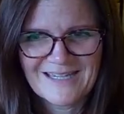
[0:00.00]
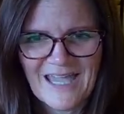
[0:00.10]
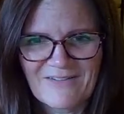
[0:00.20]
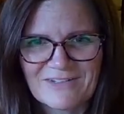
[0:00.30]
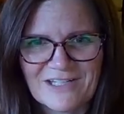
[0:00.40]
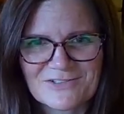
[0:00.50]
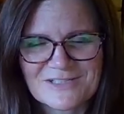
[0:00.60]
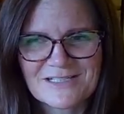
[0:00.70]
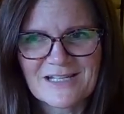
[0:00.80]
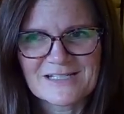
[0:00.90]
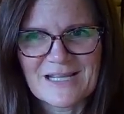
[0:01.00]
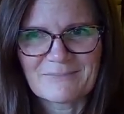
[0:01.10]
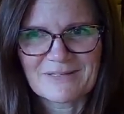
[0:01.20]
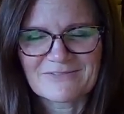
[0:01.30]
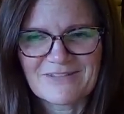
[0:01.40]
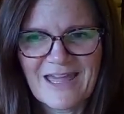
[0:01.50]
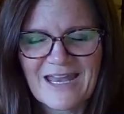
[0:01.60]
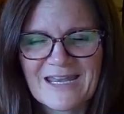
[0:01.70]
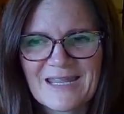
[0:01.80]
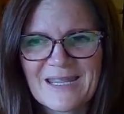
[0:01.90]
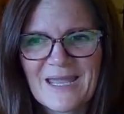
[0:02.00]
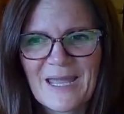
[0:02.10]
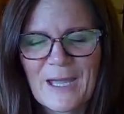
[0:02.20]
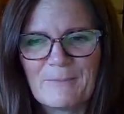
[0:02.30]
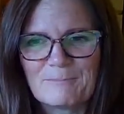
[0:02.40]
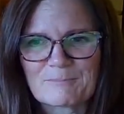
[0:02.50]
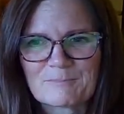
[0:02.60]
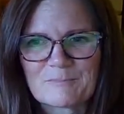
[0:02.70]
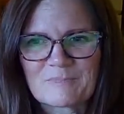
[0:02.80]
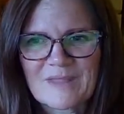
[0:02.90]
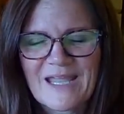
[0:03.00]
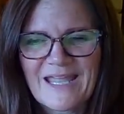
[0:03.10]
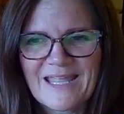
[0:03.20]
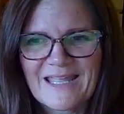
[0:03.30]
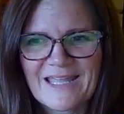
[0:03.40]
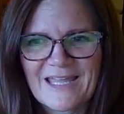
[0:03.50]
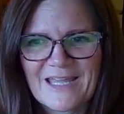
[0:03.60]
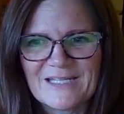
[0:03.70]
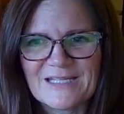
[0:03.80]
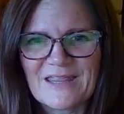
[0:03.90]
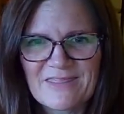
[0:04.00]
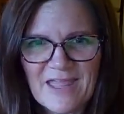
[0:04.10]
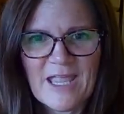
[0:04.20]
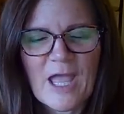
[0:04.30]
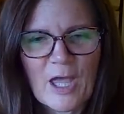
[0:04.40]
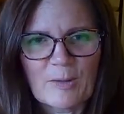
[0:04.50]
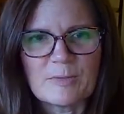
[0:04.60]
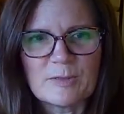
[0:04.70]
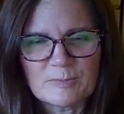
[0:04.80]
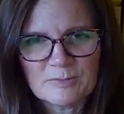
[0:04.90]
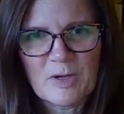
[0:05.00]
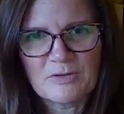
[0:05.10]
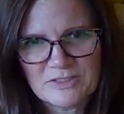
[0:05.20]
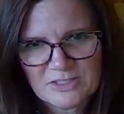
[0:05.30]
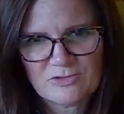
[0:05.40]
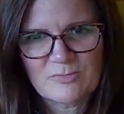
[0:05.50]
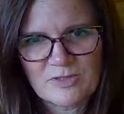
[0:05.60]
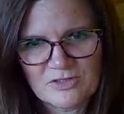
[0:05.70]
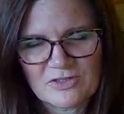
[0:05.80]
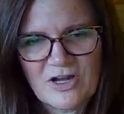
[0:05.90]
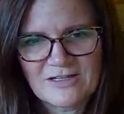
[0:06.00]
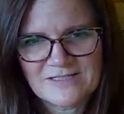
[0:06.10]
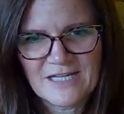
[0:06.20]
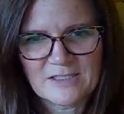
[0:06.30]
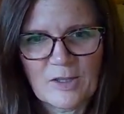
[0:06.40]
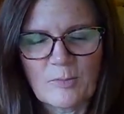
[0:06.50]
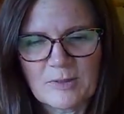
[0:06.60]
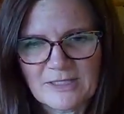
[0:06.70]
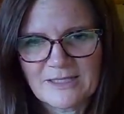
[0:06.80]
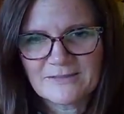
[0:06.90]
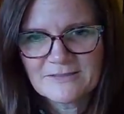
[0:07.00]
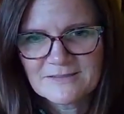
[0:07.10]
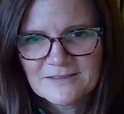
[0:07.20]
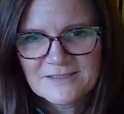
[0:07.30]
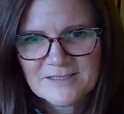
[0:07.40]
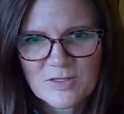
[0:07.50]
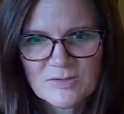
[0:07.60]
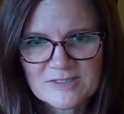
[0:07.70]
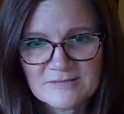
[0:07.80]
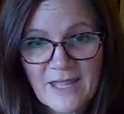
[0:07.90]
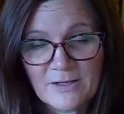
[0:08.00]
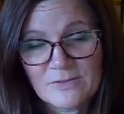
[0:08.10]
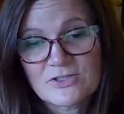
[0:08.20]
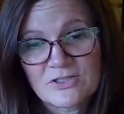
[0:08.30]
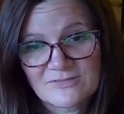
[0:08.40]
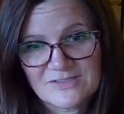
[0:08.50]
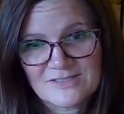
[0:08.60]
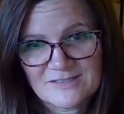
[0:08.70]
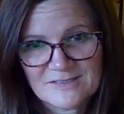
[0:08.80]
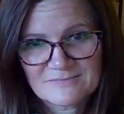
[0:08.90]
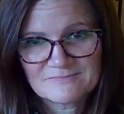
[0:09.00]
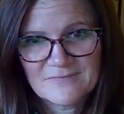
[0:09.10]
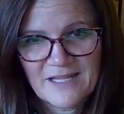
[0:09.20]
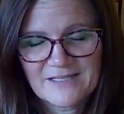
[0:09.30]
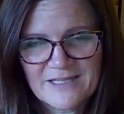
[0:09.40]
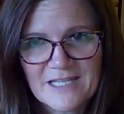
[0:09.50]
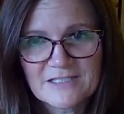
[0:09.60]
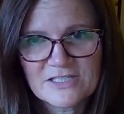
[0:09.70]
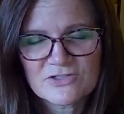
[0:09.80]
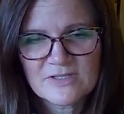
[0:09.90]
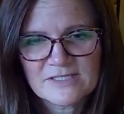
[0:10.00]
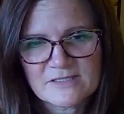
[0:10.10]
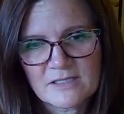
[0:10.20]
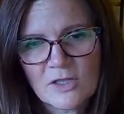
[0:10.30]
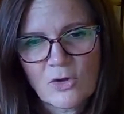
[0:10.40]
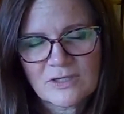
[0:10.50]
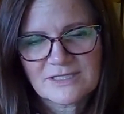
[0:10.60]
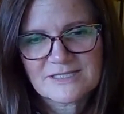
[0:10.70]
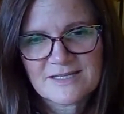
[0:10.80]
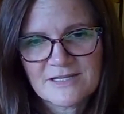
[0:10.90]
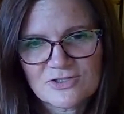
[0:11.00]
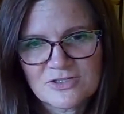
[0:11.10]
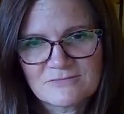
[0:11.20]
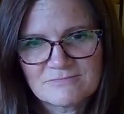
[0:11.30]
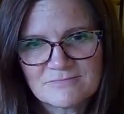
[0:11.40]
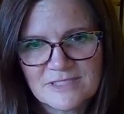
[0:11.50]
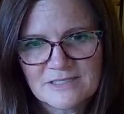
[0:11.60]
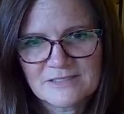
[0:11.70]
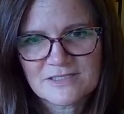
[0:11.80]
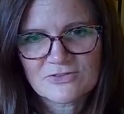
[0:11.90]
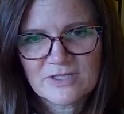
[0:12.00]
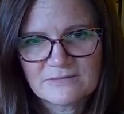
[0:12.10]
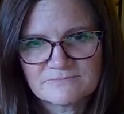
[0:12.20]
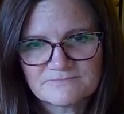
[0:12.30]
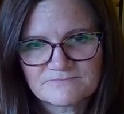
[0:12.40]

I have an interesting example of that. And they help you promote and distribute your content globally. So it's language services. And the industry is the localization industry.